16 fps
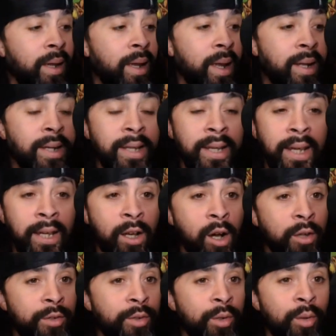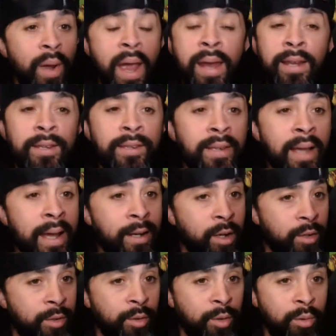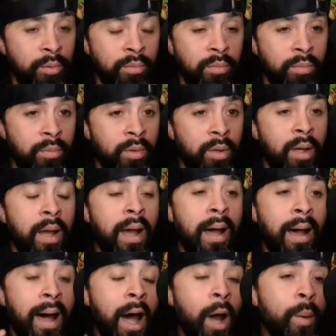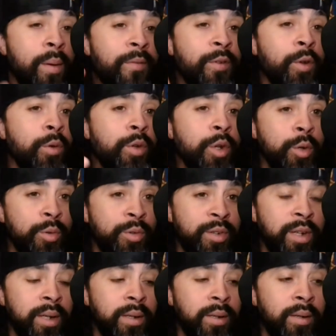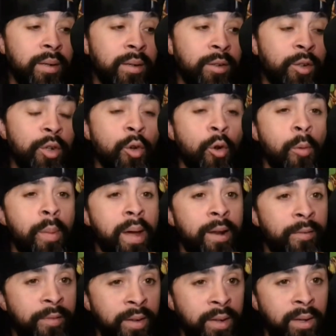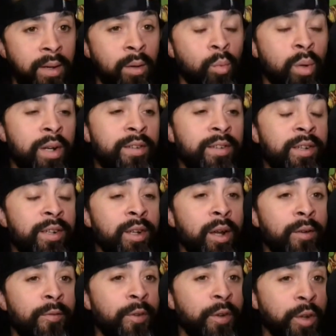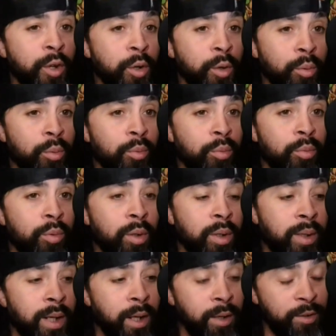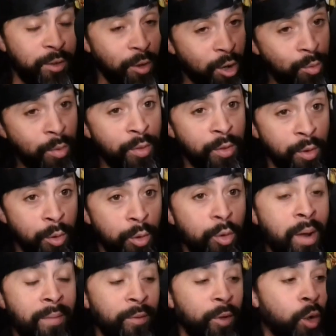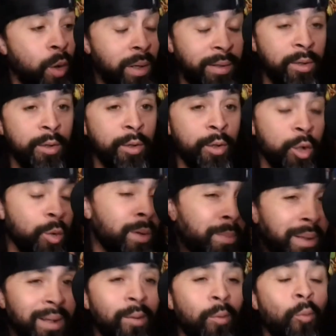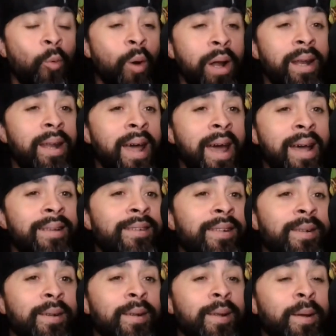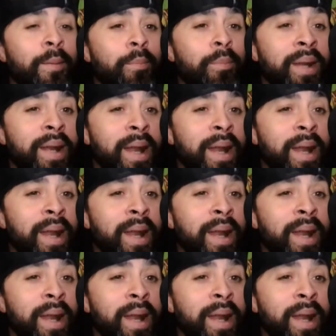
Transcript: any gig hustle, any side hustle. How have you used it to your benefit? And what has it done for you? Now, it starts with you. You have to go out there and do it. But what has it been